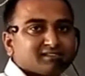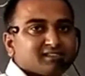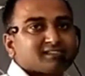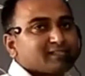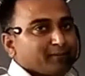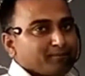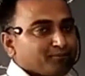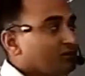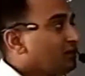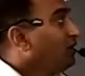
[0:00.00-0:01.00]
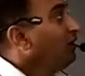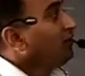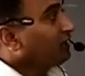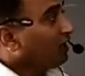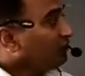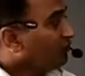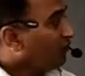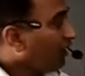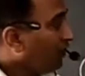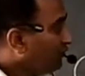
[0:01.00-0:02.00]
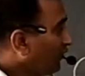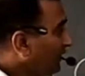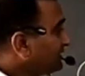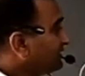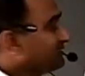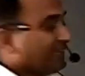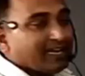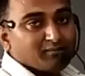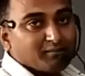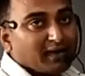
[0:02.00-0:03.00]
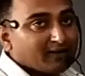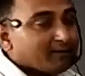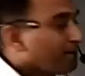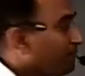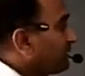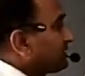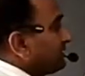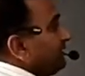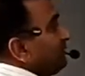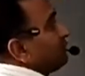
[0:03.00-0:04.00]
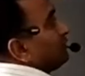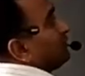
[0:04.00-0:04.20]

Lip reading: is same. Now, what is the second part? See,